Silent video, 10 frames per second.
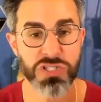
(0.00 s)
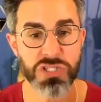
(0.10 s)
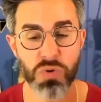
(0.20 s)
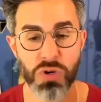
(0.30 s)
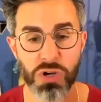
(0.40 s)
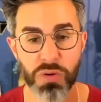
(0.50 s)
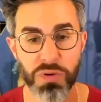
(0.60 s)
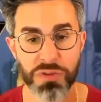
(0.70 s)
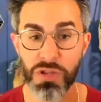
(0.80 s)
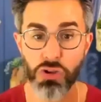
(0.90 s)
You've got to do
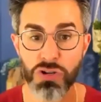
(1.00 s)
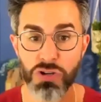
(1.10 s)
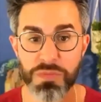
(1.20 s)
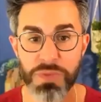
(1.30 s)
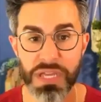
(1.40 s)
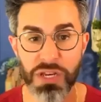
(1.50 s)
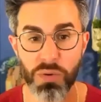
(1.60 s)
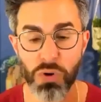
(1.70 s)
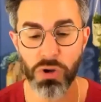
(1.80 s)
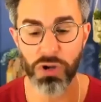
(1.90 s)
some inner work
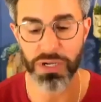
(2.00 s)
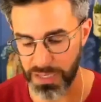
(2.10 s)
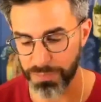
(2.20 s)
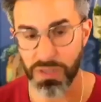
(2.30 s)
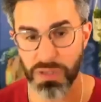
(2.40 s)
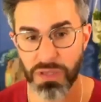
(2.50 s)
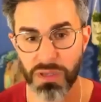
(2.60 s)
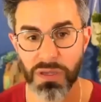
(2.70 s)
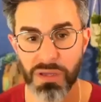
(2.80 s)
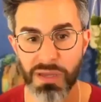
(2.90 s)
here.
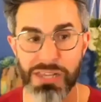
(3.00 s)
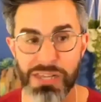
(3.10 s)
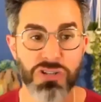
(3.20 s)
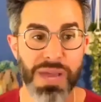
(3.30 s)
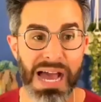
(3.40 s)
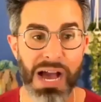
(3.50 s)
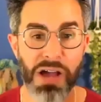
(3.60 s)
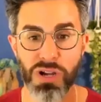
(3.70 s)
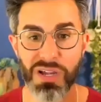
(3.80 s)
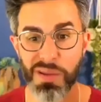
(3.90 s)
And you've got to do some outer
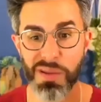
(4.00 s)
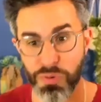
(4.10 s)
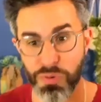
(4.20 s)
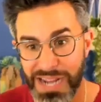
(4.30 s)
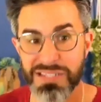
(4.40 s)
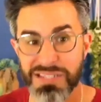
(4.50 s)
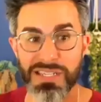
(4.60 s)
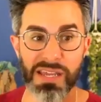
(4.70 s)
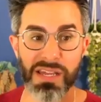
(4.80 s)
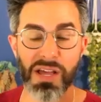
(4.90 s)
work,
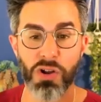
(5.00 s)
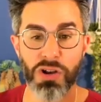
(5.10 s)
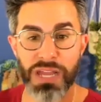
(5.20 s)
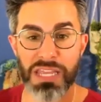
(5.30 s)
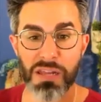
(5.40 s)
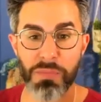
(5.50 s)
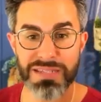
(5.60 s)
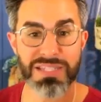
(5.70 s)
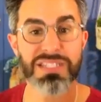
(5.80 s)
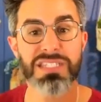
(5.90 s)
practicing on a regular
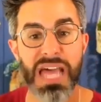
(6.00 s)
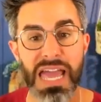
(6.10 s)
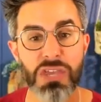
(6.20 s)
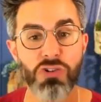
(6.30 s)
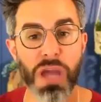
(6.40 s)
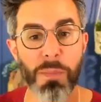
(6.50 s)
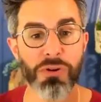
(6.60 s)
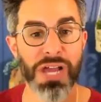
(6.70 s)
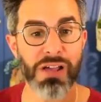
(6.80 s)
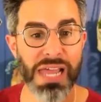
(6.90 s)
basis, saying your
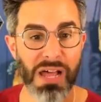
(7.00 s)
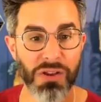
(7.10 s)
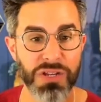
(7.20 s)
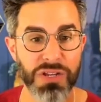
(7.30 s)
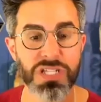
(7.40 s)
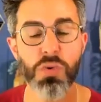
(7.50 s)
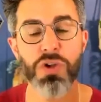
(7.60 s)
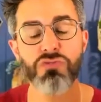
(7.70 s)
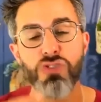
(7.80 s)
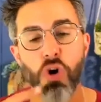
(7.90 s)
number out loud so
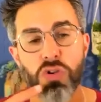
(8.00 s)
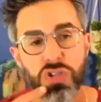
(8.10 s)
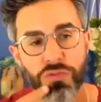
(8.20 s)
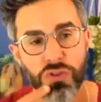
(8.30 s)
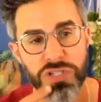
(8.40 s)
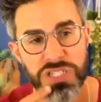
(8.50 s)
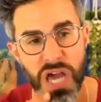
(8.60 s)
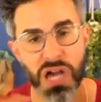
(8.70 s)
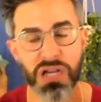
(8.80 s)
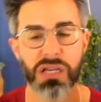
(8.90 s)
it rolls off your
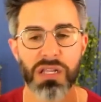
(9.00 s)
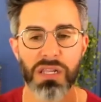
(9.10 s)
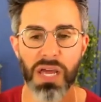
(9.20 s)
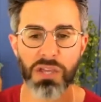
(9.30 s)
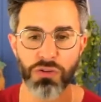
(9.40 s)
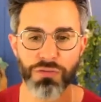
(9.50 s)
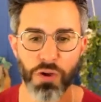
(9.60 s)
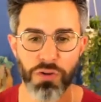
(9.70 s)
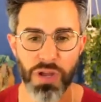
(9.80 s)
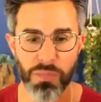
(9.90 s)
tongue like your
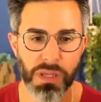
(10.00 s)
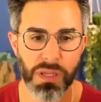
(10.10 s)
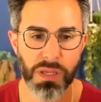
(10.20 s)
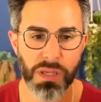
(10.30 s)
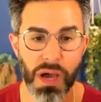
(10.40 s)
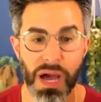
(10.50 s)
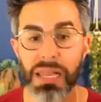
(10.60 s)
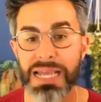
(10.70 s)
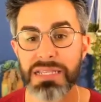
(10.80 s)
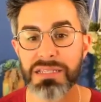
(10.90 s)
phone number. I
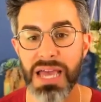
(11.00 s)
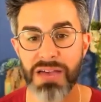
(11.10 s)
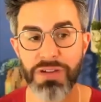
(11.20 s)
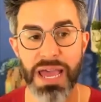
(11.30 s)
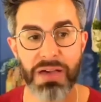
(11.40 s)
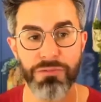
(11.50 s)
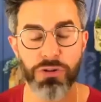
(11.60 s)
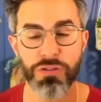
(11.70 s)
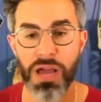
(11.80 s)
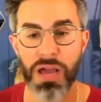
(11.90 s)
like to have a handful
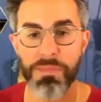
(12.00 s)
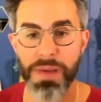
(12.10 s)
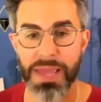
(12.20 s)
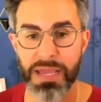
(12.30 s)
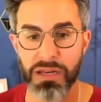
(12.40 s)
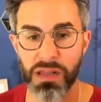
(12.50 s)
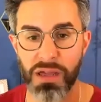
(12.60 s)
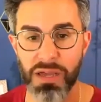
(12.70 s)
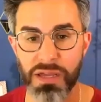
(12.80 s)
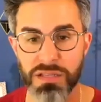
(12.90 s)
of high paying
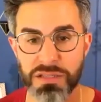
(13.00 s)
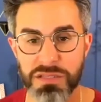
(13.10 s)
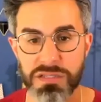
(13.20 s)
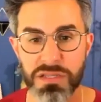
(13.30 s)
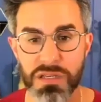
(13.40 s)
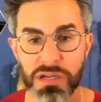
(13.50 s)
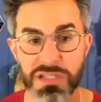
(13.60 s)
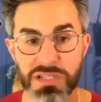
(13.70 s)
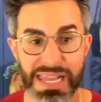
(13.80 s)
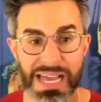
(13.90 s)
clients because it allows me
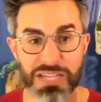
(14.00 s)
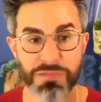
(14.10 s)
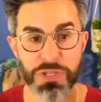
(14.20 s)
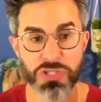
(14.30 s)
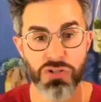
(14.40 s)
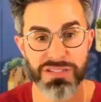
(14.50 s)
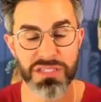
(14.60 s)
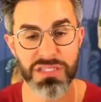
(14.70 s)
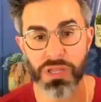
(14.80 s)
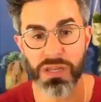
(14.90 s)
to do things like
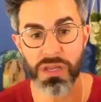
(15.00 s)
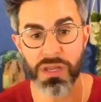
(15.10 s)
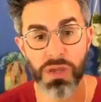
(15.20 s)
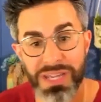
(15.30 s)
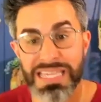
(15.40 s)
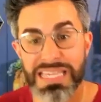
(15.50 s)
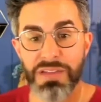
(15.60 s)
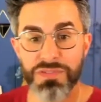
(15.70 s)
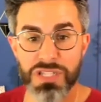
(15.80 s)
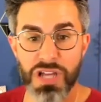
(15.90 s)
this, where I can
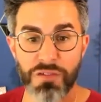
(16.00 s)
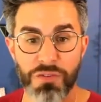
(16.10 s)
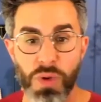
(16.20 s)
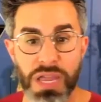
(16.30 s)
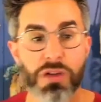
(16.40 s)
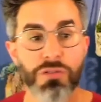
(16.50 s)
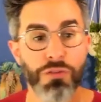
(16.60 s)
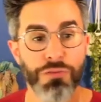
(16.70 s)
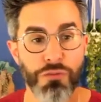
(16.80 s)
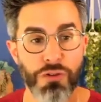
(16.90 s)
give stuff away
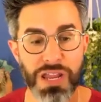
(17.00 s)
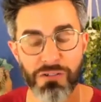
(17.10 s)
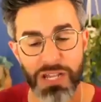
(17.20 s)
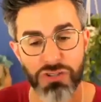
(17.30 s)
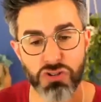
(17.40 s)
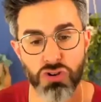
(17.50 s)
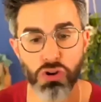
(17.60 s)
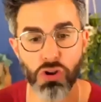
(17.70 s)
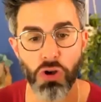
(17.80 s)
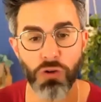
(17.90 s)
for free. I write two
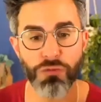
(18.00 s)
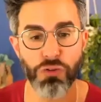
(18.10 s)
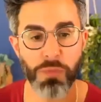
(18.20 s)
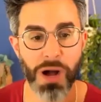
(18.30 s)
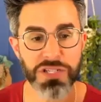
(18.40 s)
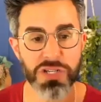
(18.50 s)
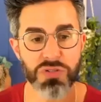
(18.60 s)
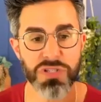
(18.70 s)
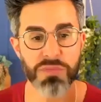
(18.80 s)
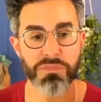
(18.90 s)
long form articles
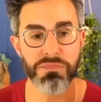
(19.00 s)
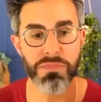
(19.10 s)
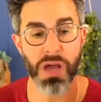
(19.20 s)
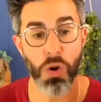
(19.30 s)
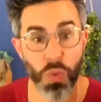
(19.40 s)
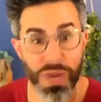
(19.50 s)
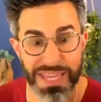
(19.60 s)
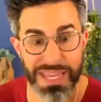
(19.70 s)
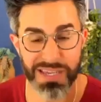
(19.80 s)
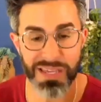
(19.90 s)
a, a week.
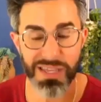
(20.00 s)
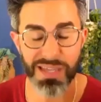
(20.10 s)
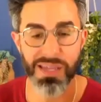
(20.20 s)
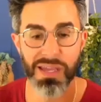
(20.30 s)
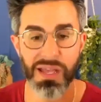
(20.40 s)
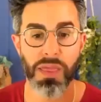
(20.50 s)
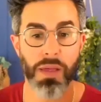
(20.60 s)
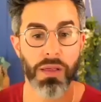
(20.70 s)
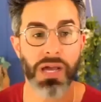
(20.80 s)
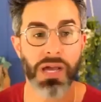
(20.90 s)
I don't charge
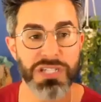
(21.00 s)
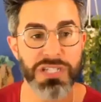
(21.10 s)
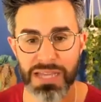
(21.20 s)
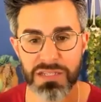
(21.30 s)
anything for that.